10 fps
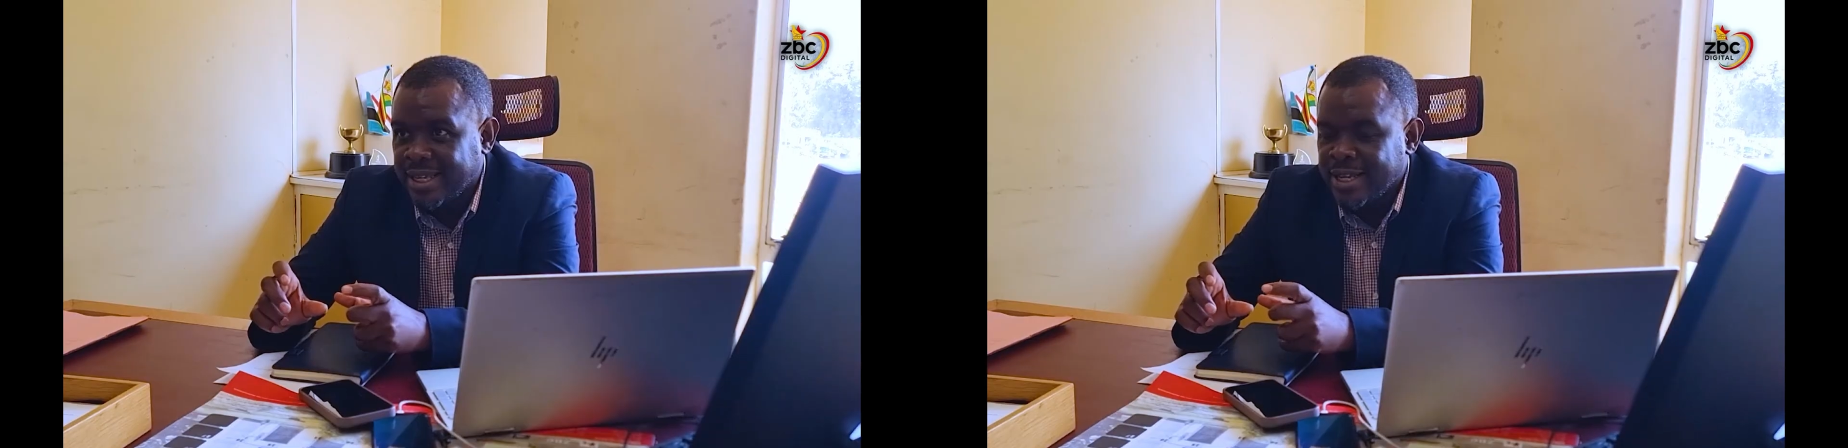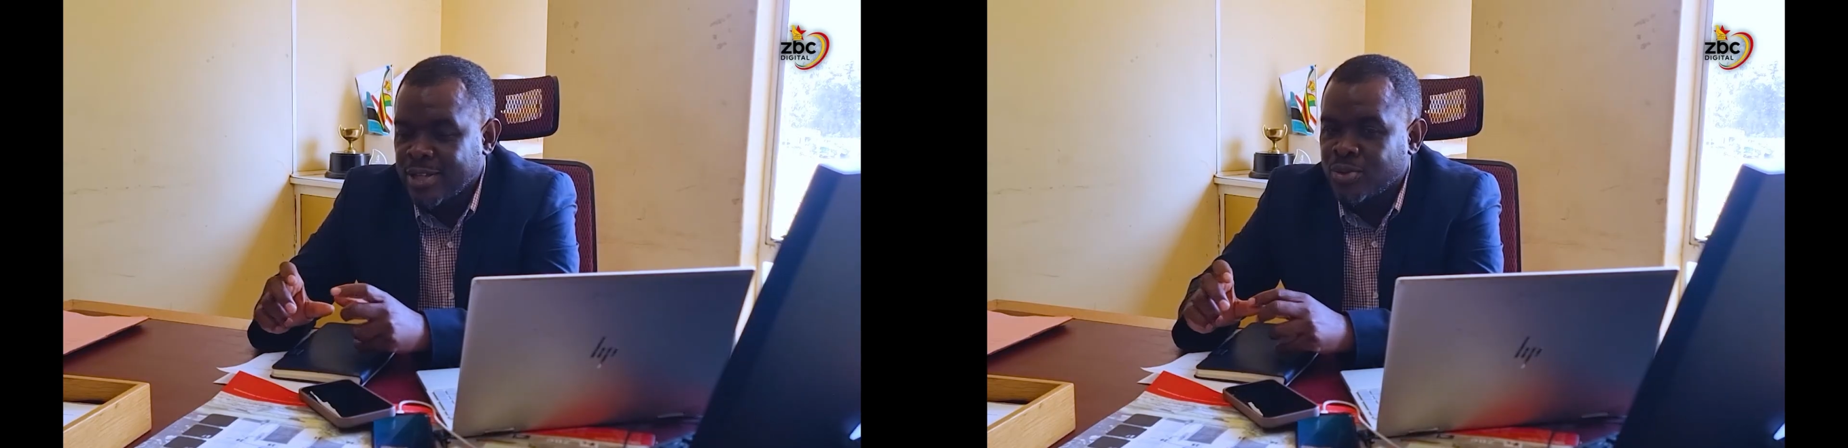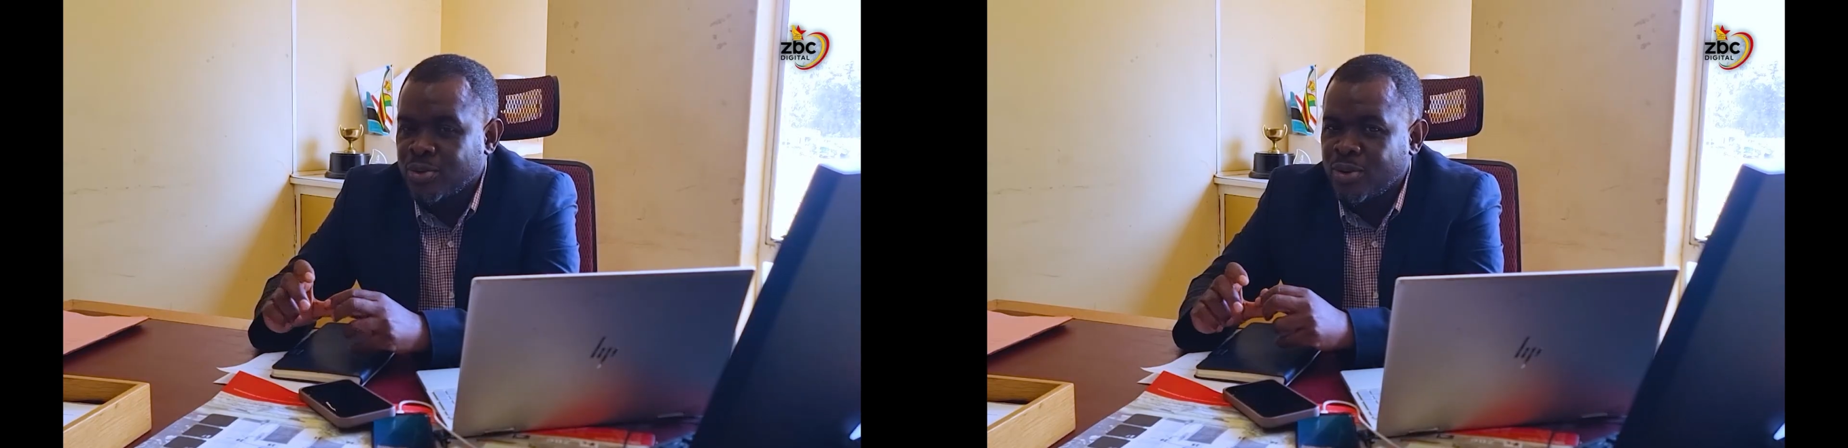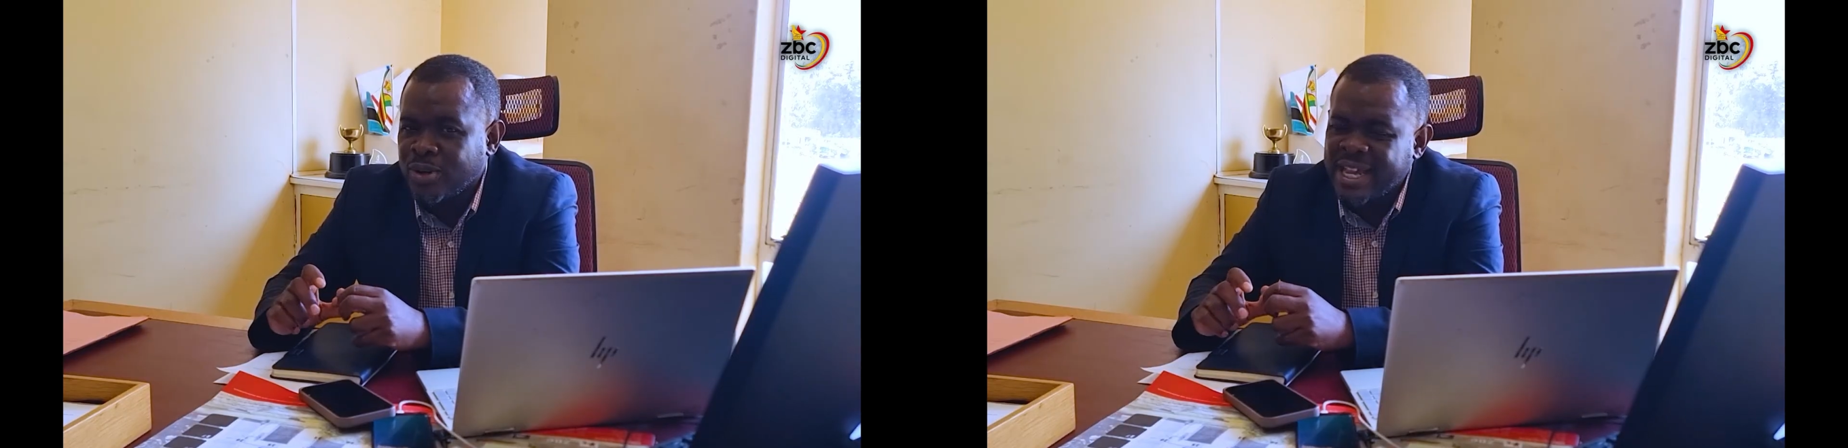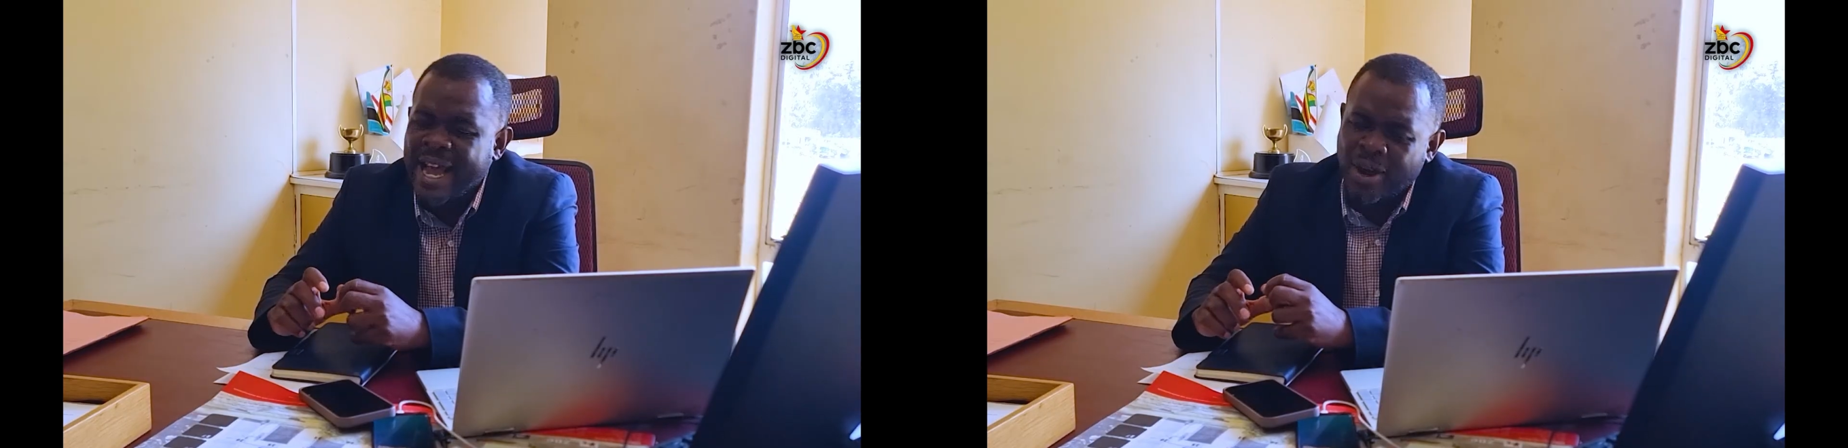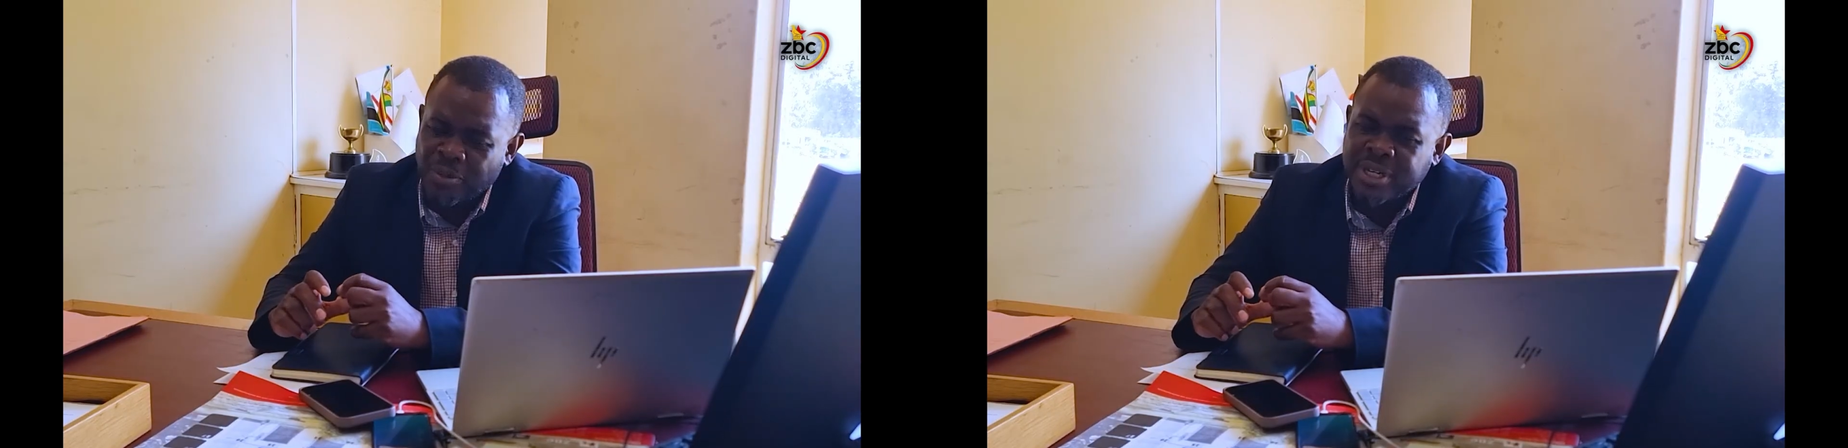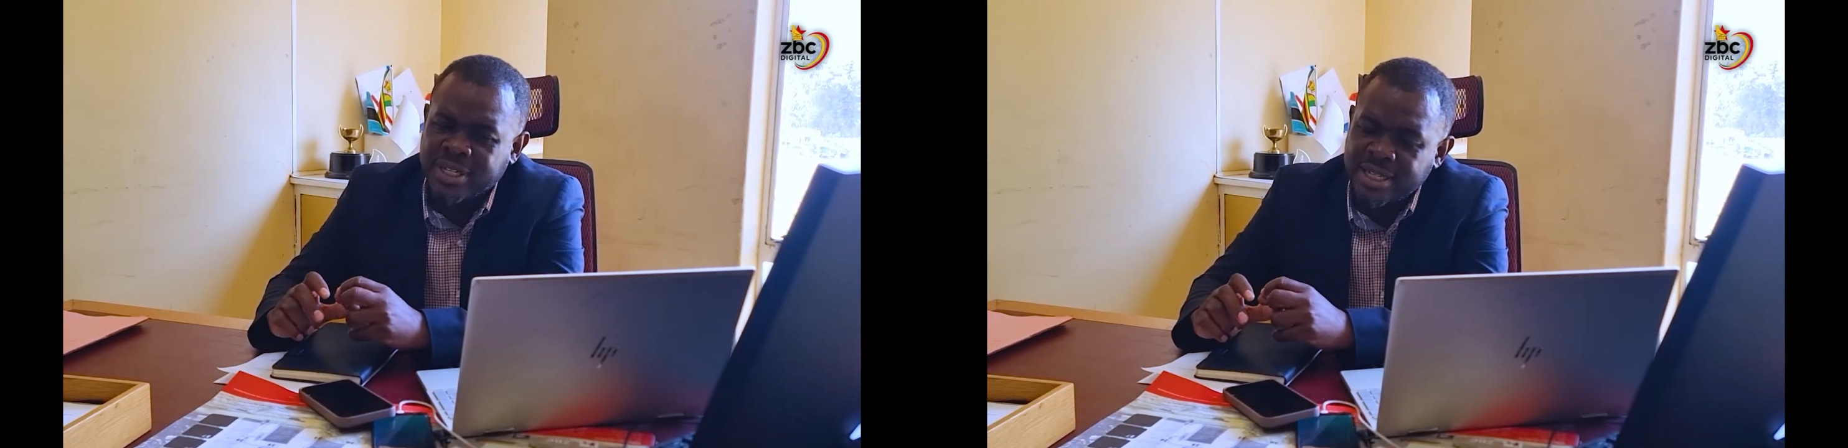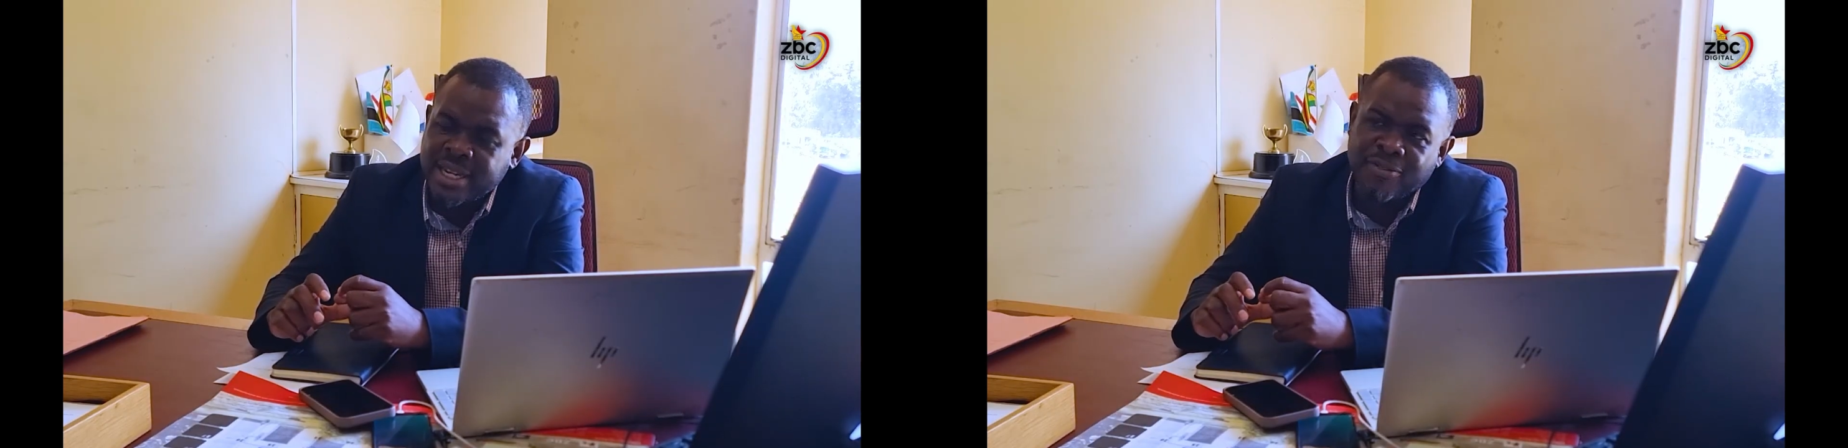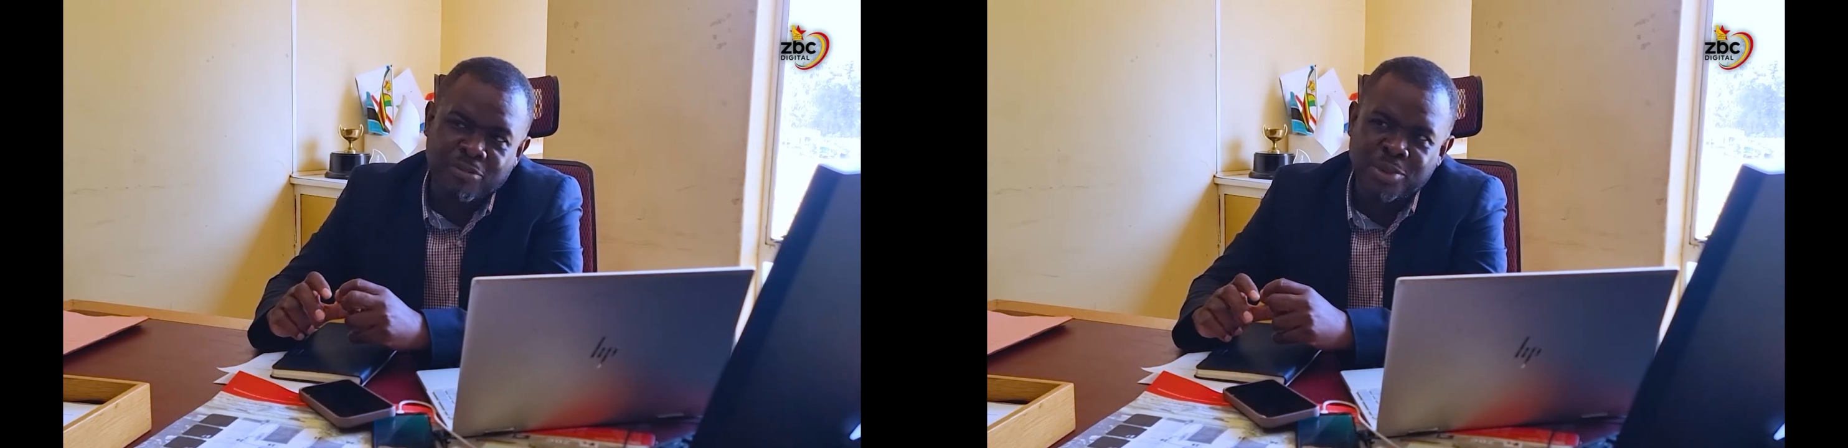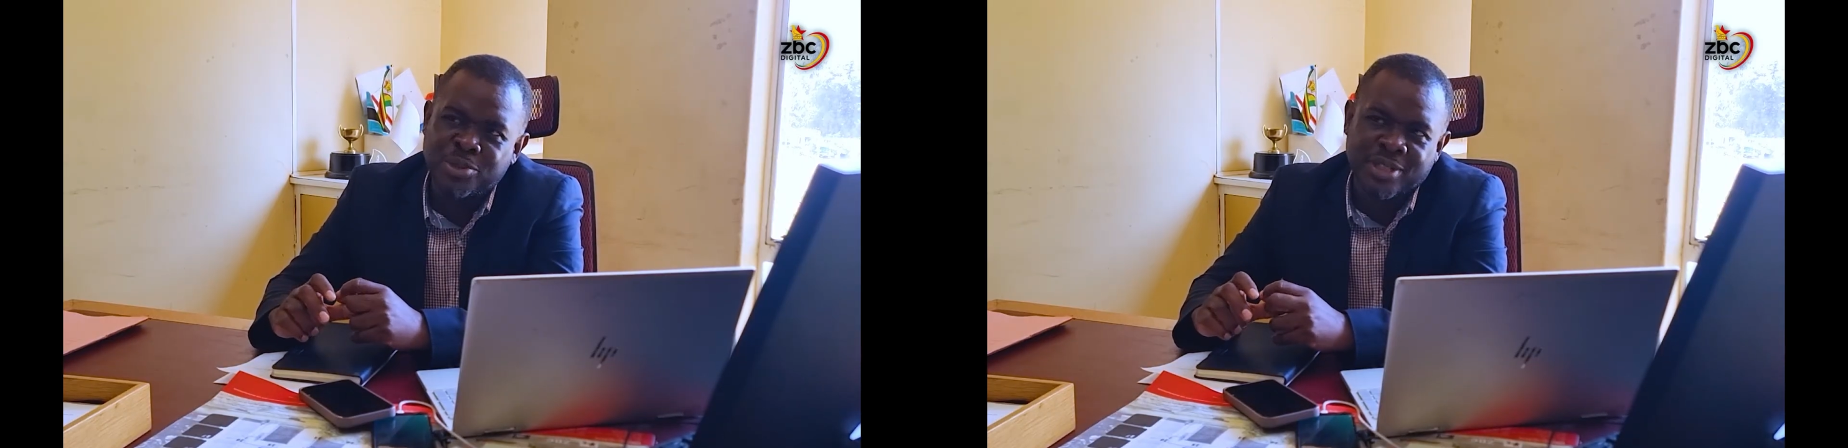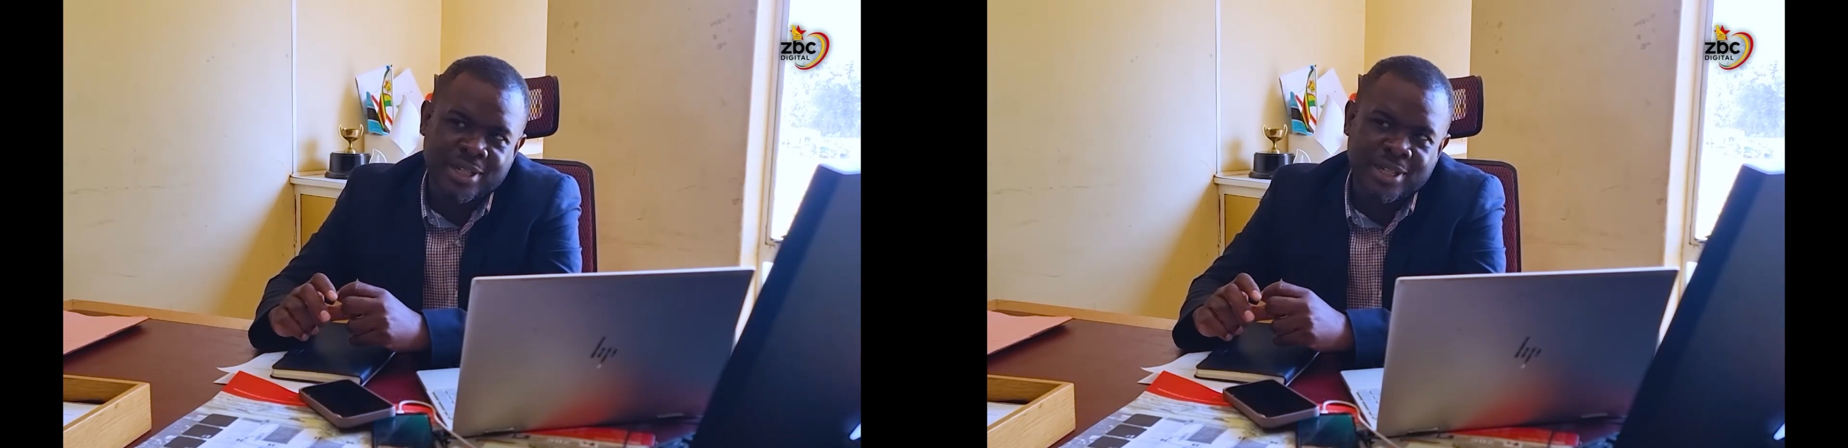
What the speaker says: So yeah, we did have music